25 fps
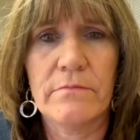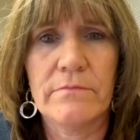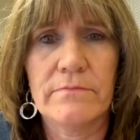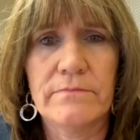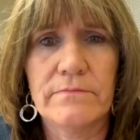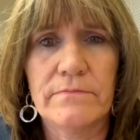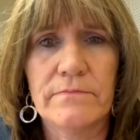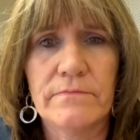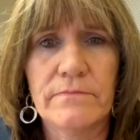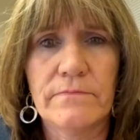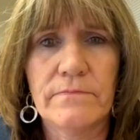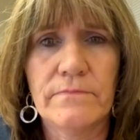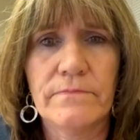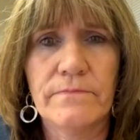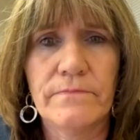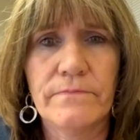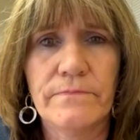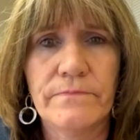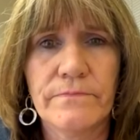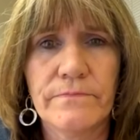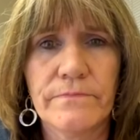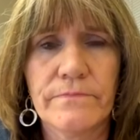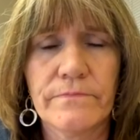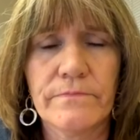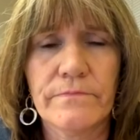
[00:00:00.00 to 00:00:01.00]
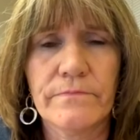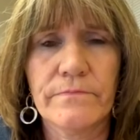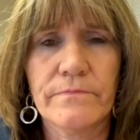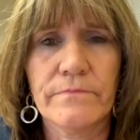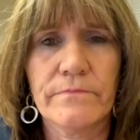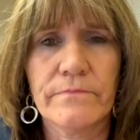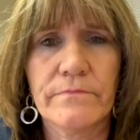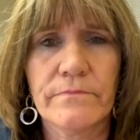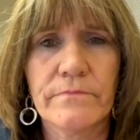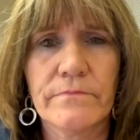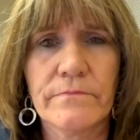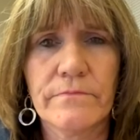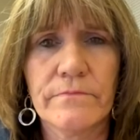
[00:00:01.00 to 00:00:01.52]

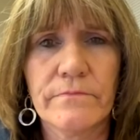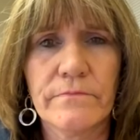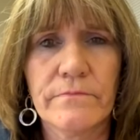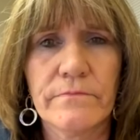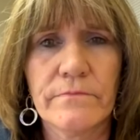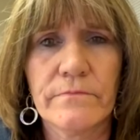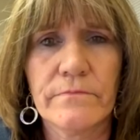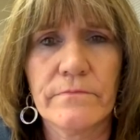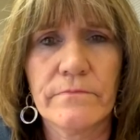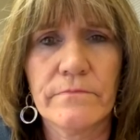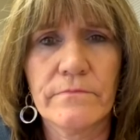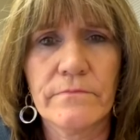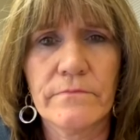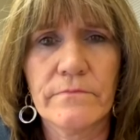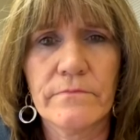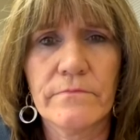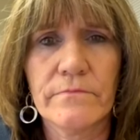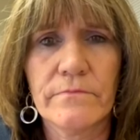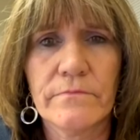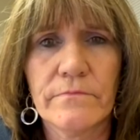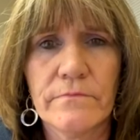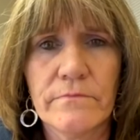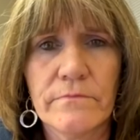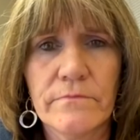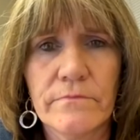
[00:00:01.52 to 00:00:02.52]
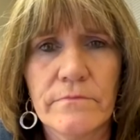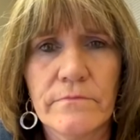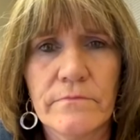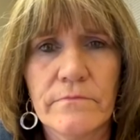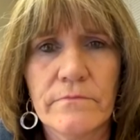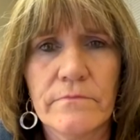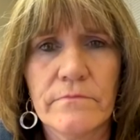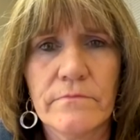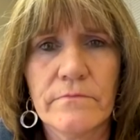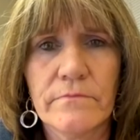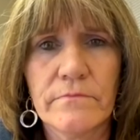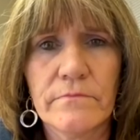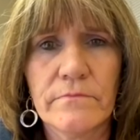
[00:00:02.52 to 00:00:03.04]

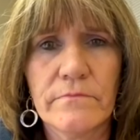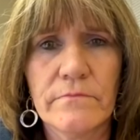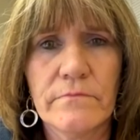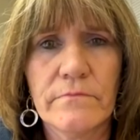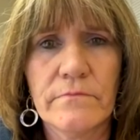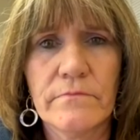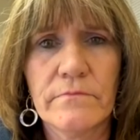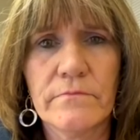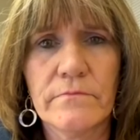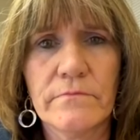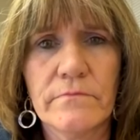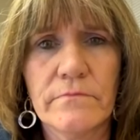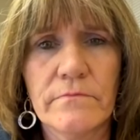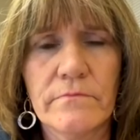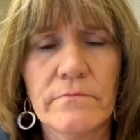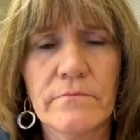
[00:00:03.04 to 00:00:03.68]
(silent)